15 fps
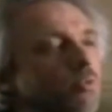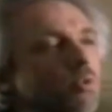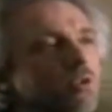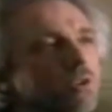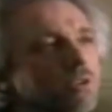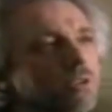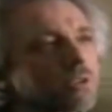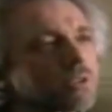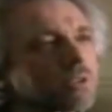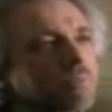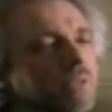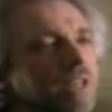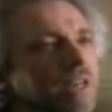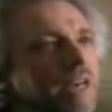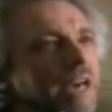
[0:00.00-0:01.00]
worlds.
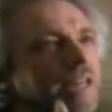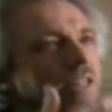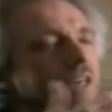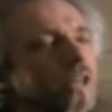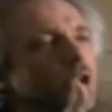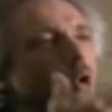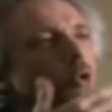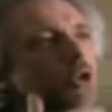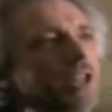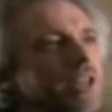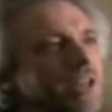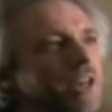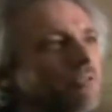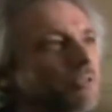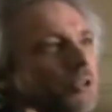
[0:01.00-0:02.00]
And it can only
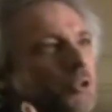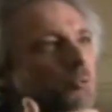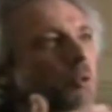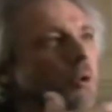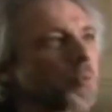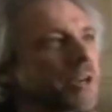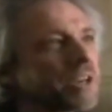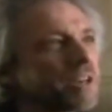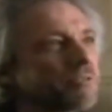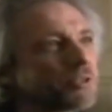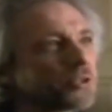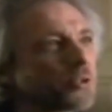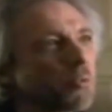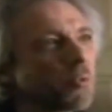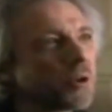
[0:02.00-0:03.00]
give us what we give
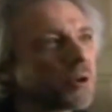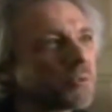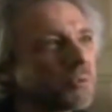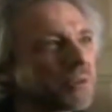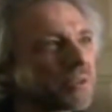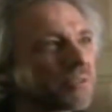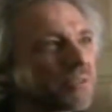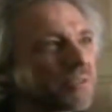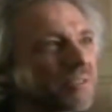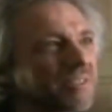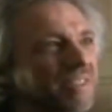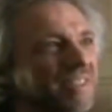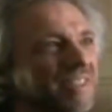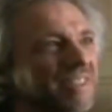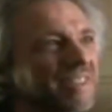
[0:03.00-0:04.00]
it to work with.
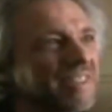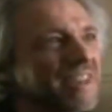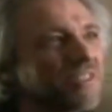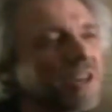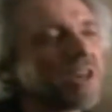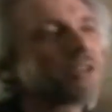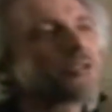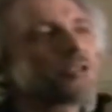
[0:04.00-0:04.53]
And the